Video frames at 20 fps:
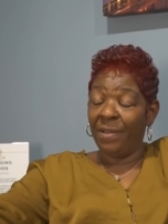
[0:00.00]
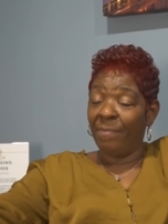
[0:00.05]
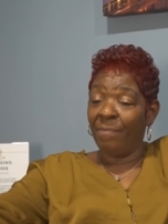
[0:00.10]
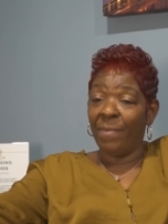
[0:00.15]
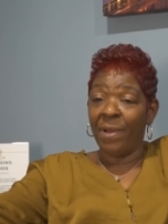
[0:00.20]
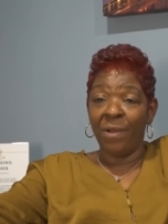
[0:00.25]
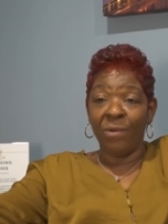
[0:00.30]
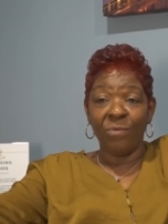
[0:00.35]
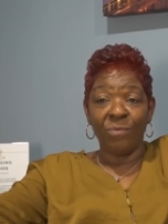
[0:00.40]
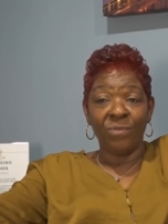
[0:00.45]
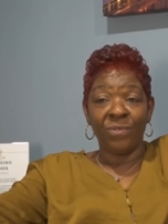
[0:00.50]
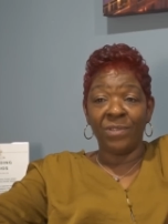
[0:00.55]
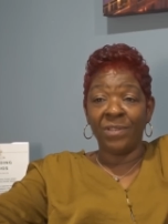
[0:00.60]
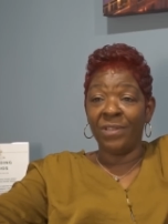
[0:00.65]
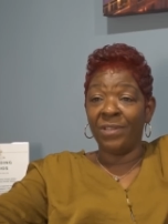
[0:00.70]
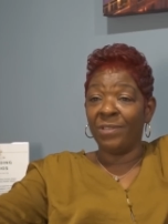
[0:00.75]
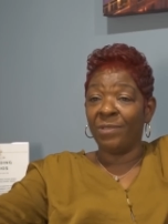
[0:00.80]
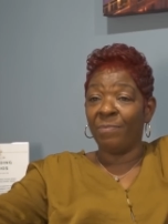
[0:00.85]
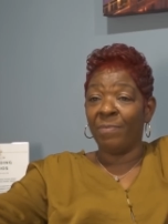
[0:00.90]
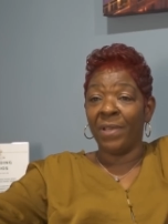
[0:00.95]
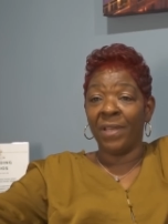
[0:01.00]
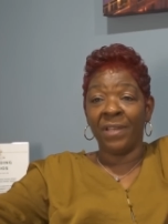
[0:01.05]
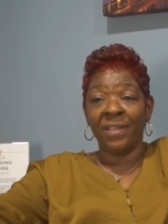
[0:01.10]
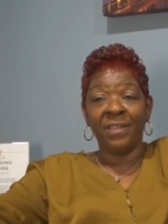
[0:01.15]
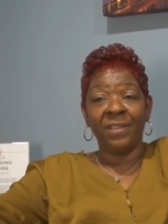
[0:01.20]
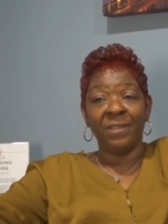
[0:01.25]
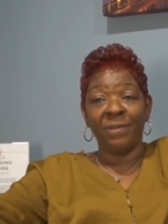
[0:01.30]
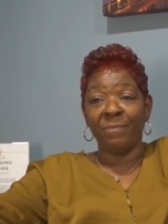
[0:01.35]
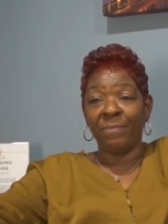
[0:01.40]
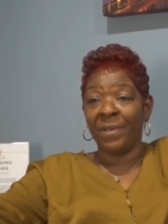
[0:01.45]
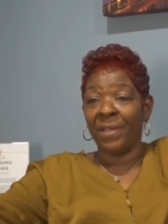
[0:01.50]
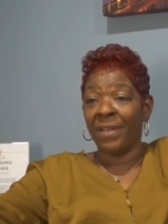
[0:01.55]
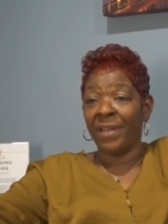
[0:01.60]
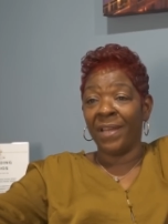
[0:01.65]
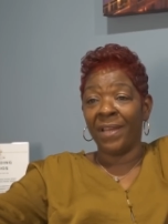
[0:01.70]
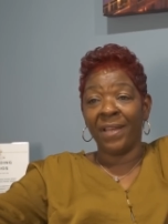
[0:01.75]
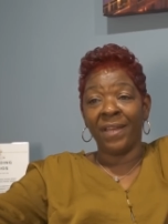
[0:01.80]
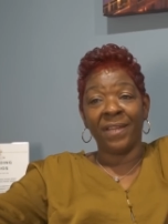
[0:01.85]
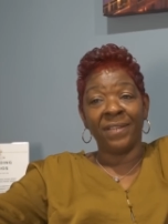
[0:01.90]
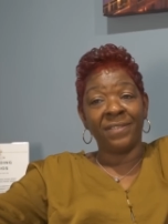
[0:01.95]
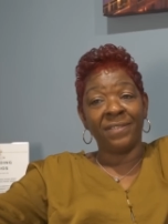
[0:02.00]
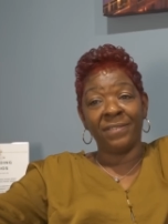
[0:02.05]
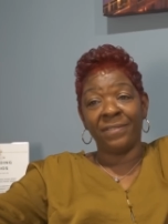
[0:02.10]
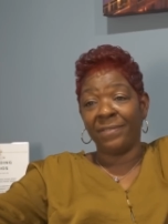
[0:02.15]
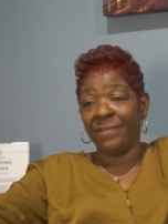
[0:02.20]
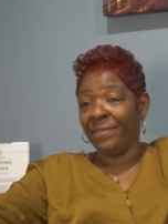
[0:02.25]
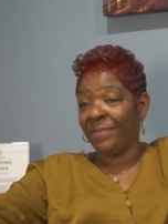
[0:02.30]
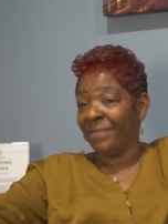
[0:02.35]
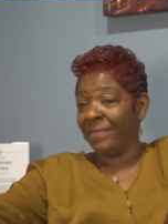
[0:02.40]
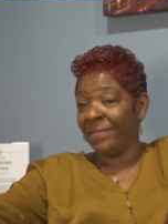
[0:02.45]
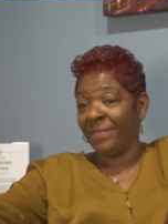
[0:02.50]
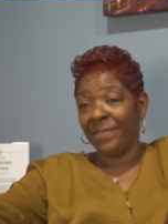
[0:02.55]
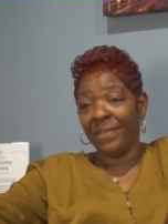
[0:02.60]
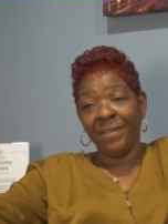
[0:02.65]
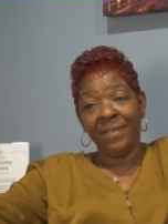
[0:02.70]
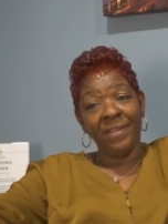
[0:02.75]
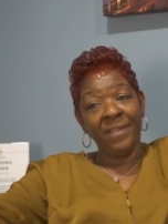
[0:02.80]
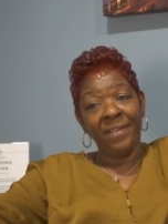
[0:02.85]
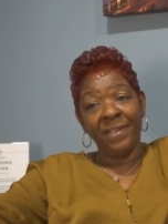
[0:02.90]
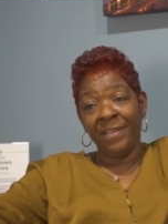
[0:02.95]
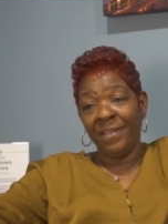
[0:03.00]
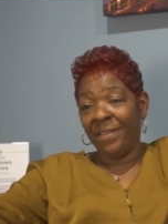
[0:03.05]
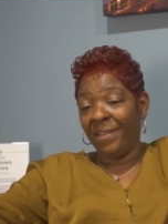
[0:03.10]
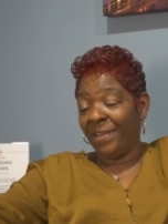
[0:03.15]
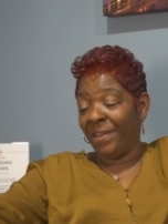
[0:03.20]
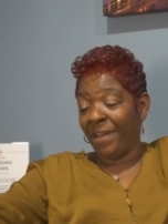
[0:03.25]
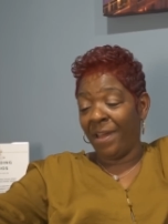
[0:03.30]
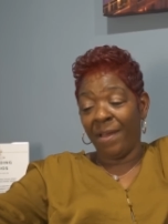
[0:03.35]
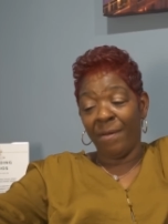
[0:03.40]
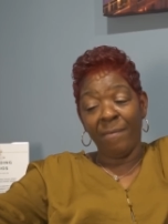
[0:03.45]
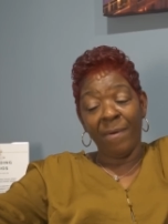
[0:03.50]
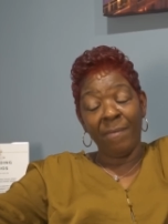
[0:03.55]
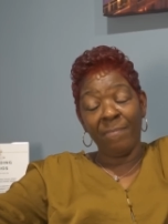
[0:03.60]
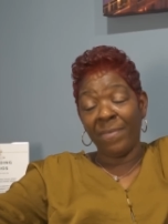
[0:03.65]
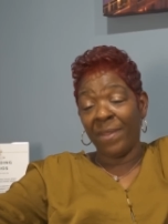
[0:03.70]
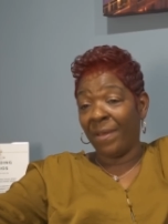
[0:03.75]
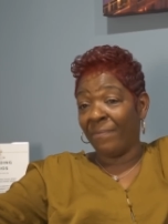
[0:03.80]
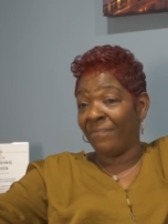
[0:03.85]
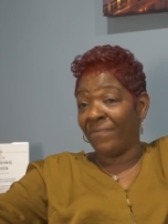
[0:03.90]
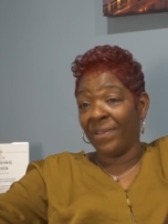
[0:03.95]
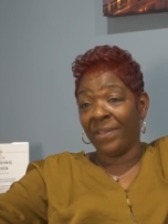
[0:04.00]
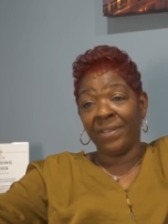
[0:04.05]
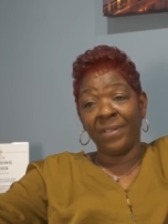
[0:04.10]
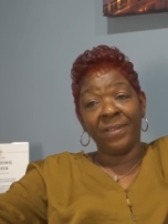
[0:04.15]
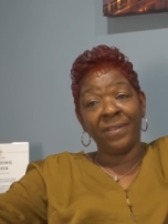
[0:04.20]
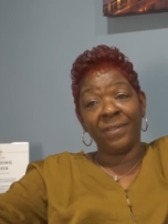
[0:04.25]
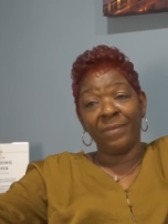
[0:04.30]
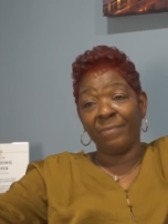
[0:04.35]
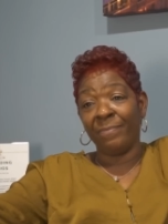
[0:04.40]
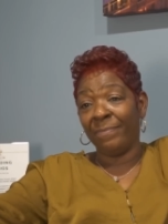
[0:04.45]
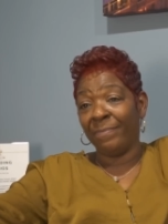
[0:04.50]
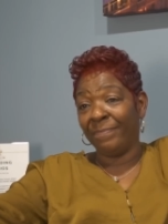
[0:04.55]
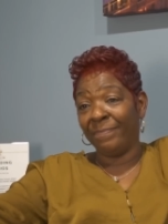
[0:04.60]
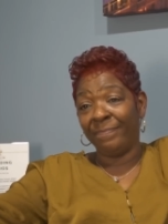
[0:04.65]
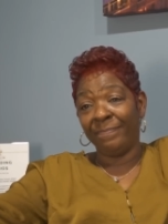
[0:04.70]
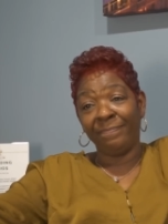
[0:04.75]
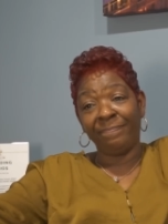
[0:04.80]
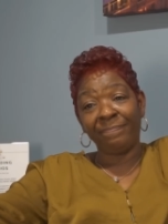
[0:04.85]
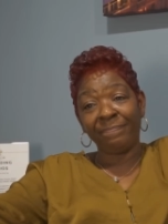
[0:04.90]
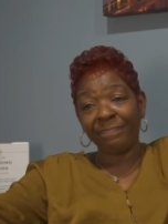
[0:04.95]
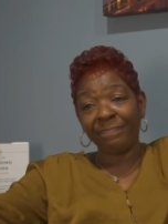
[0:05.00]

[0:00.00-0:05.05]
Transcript: my OGs back here, man. I got the I'm, I'm not forgetting him.